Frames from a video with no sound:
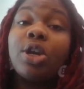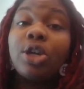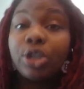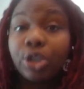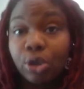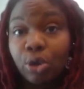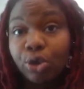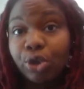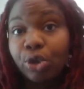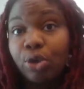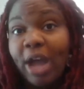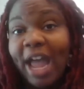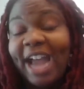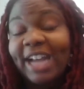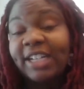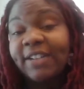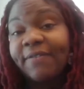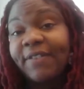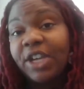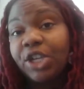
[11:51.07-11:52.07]
social
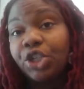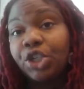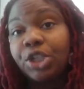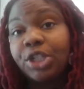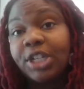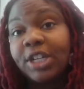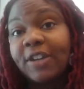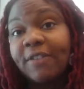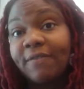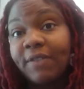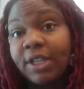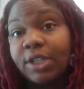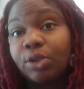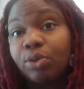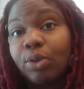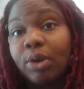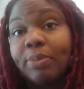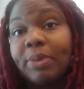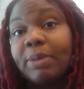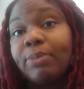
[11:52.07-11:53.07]
activations and
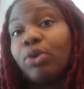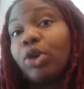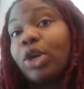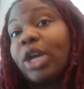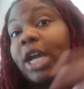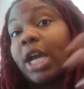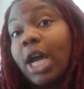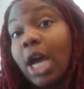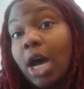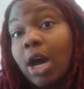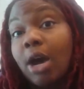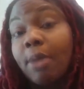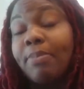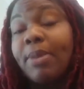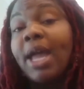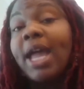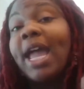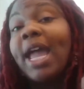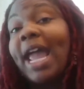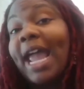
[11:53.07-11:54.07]
events where people can come